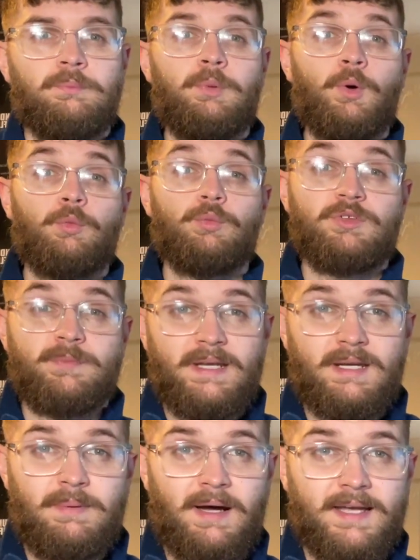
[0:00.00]
But we spent
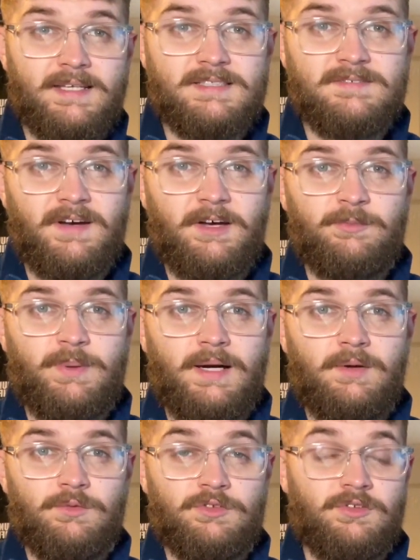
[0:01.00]
about
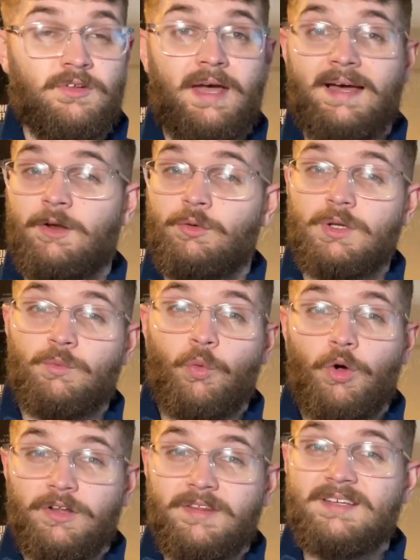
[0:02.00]
£85 and only
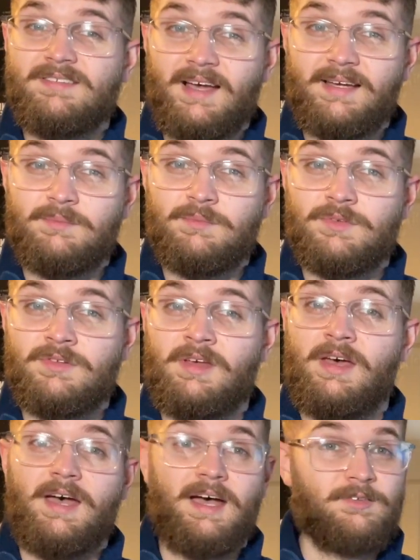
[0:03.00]
one of these items
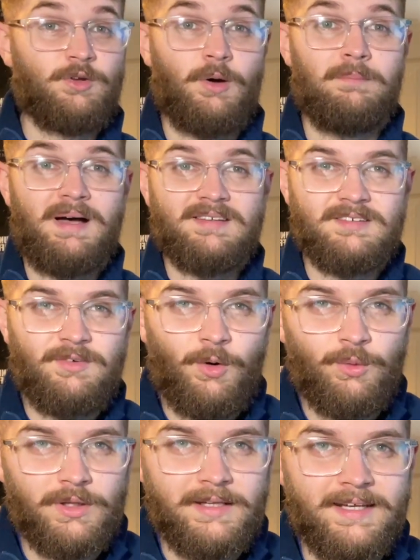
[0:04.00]
has got a massive
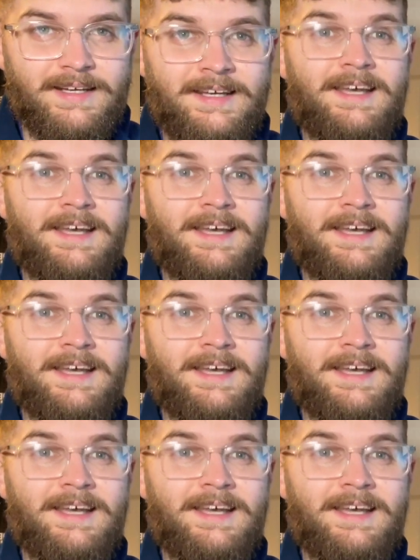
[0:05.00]
hole in it,